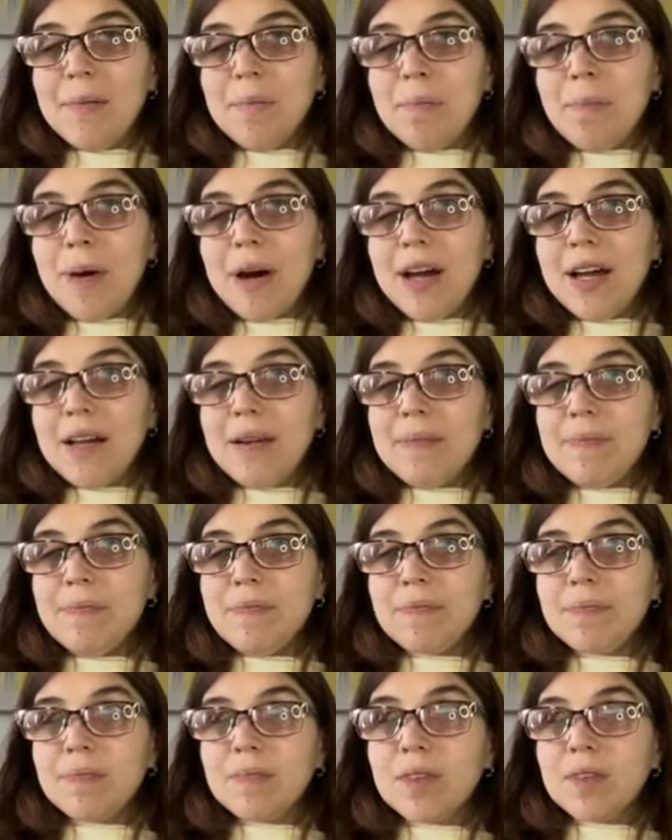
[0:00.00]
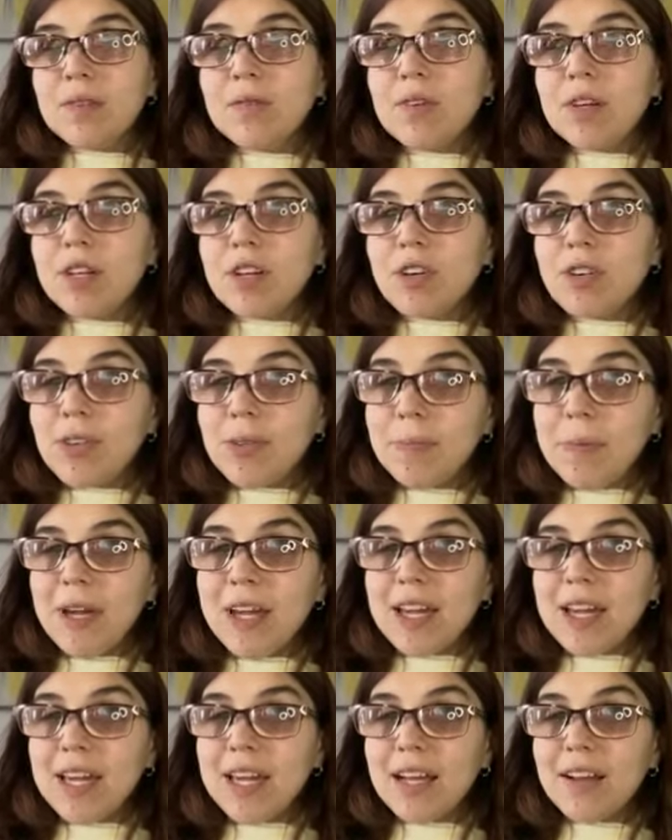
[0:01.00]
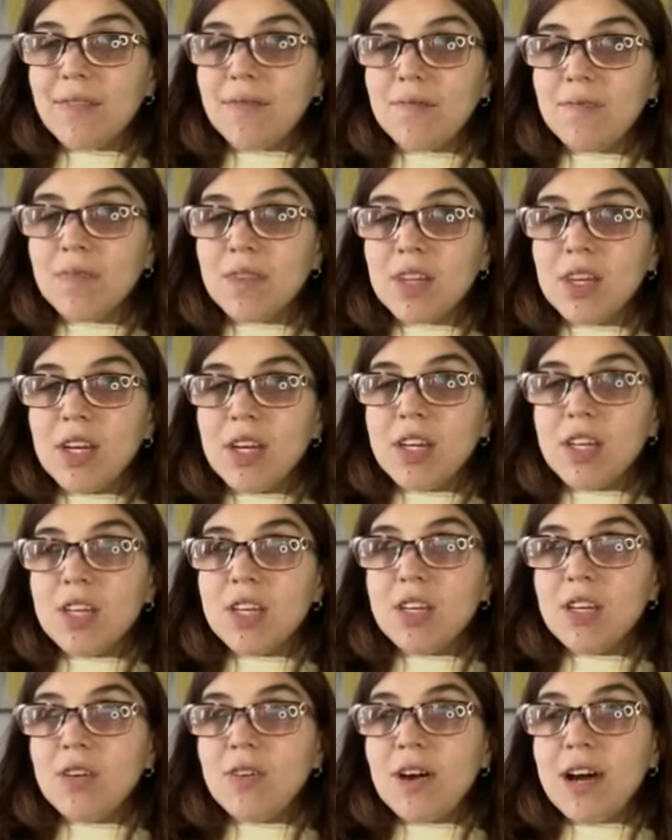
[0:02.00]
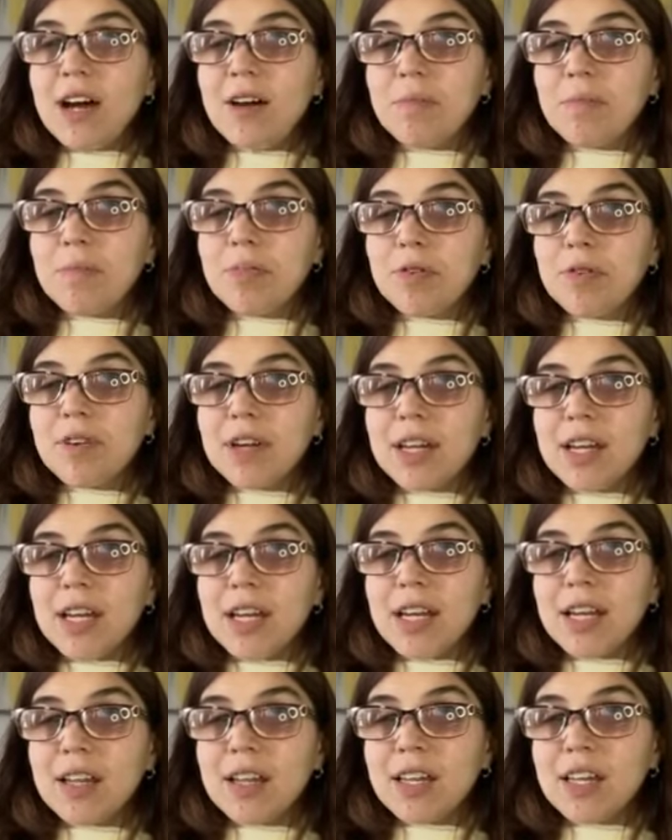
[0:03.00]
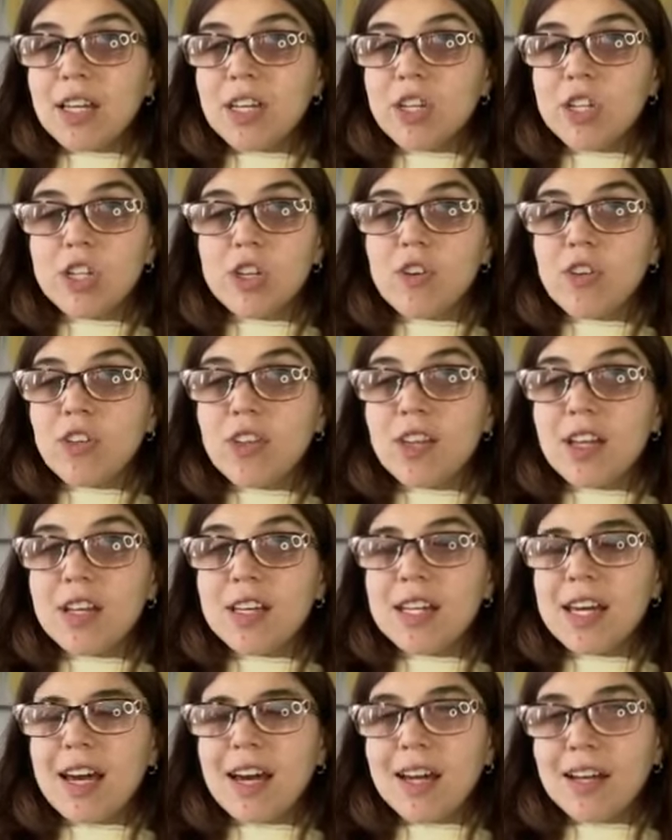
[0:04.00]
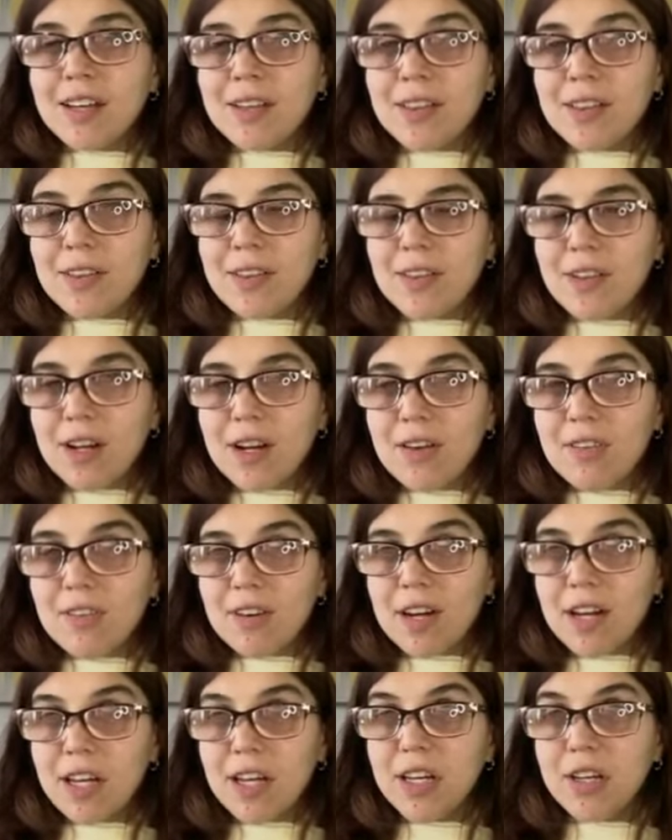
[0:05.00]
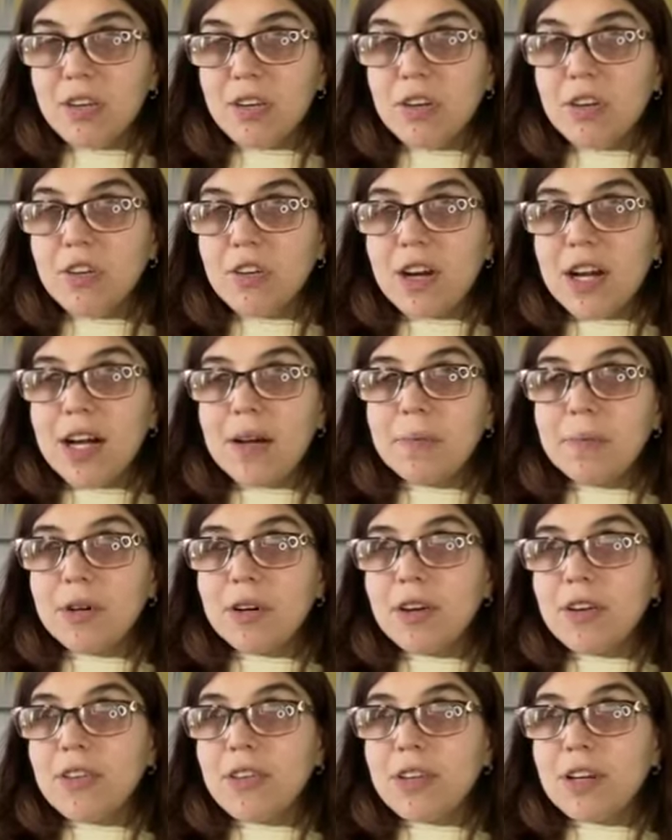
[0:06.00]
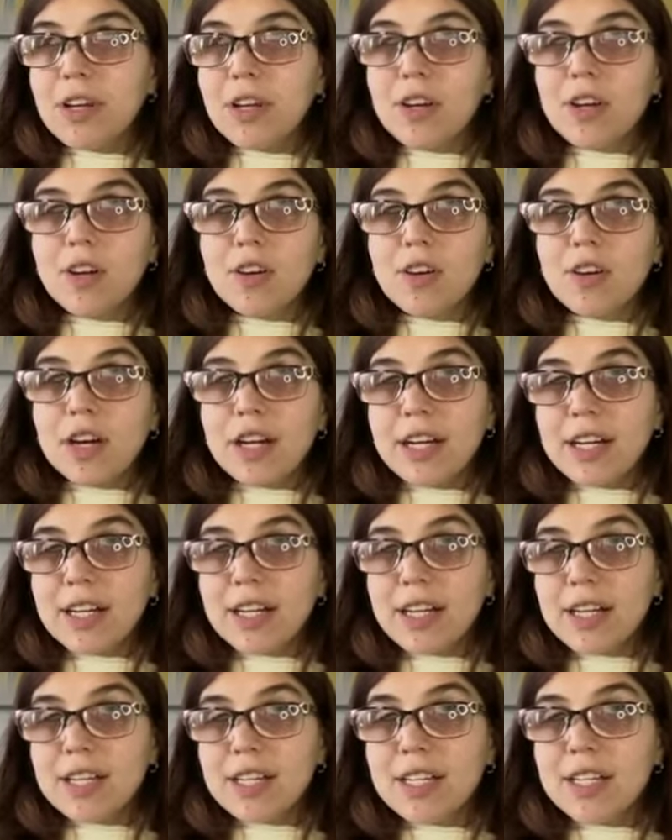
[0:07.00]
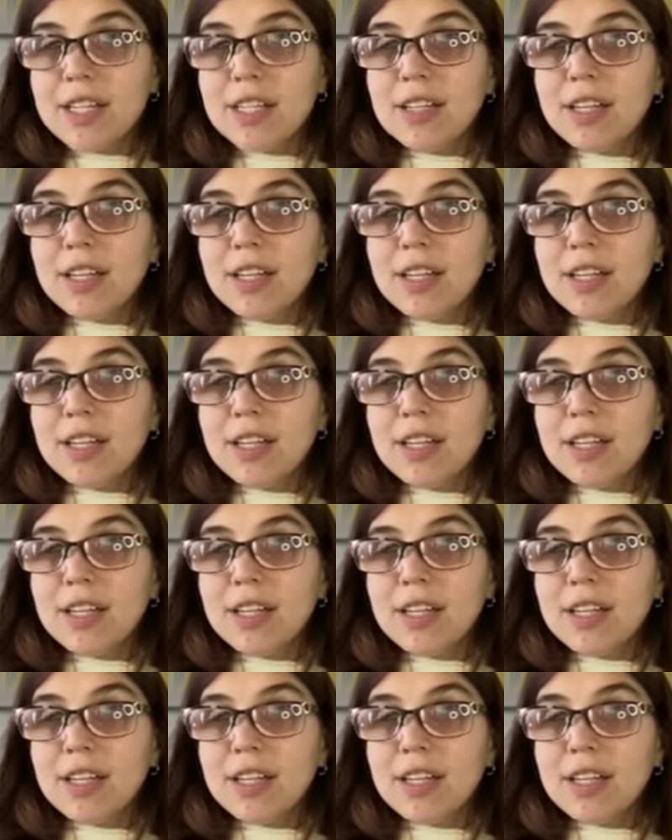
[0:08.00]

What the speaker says: But when you're speaking, you have broken English, your syntax is not right, your grammar is incorrect.